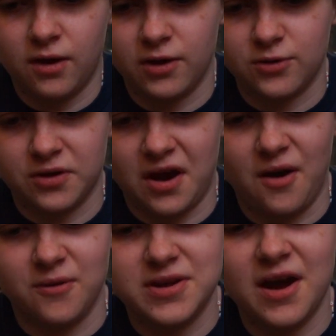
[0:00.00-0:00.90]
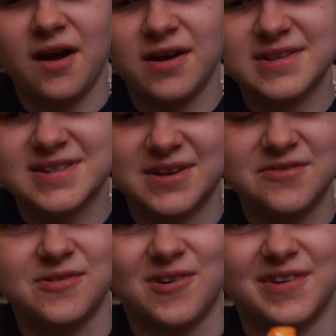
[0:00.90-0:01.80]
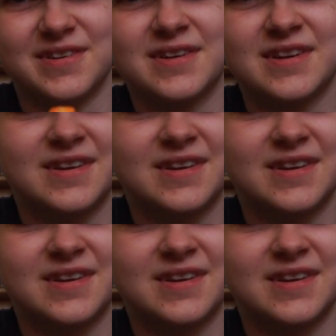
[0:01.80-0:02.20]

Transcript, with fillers: I got it out. Yeah, it's another one.